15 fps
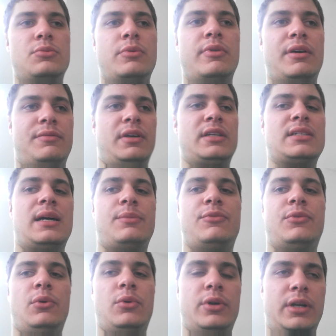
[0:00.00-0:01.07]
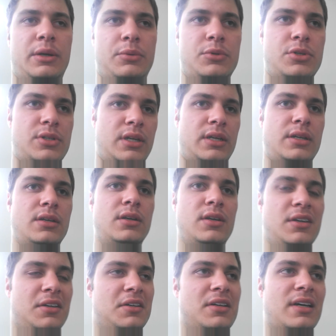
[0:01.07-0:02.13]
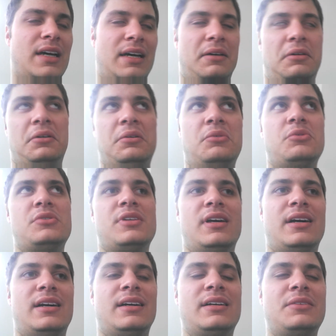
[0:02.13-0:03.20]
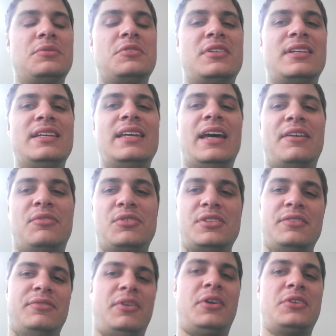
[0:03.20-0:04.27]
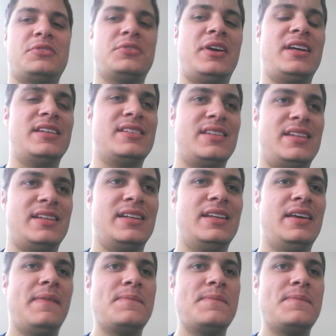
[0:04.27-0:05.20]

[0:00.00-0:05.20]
We would have, like, top four, and I would just, like, it was TF was the first race. And